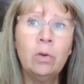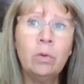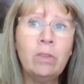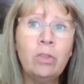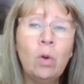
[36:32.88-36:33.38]

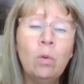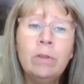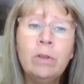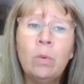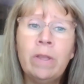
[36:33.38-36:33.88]
Okay, the
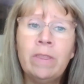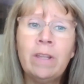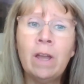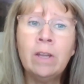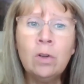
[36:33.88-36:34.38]
only way
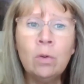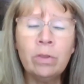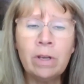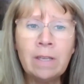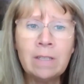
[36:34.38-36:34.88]
that I know
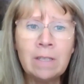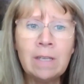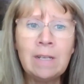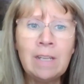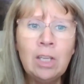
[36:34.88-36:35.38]
that I can
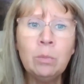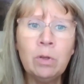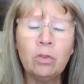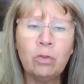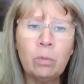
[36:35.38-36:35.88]
get
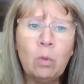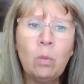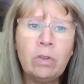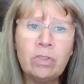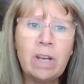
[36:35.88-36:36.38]
emails from the
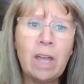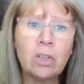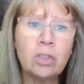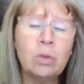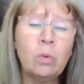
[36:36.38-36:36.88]
ones that
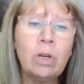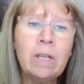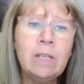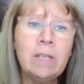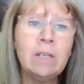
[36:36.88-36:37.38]
actually were
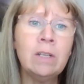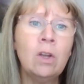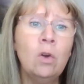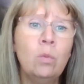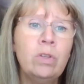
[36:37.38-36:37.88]
in it
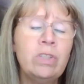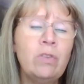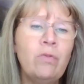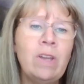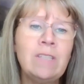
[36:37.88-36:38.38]
was
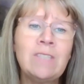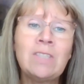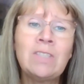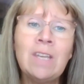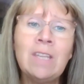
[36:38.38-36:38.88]
if I
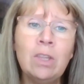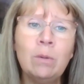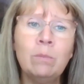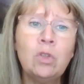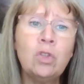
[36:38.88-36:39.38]
send
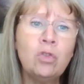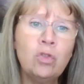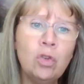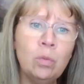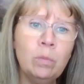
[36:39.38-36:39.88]
them to
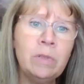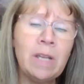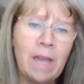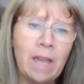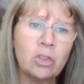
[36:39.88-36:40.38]
Zoom
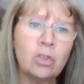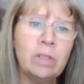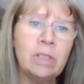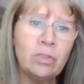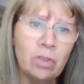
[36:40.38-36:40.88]
to
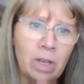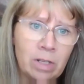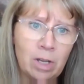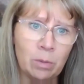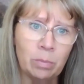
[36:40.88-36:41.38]
actually
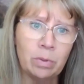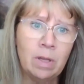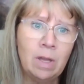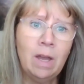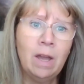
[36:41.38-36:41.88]
sign up.
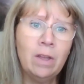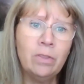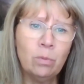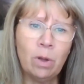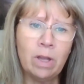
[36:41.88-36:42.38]

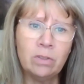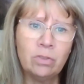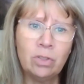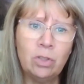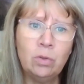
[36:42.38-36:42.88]

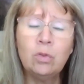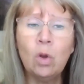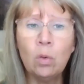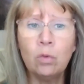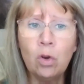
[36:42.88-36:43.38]
Otherwise, you
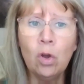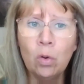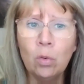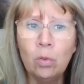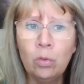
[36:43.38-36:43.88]
don't
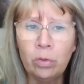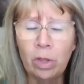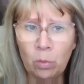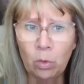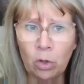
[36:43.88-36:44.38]
know who
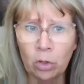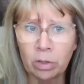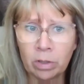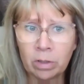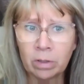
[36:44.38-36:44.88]
they were.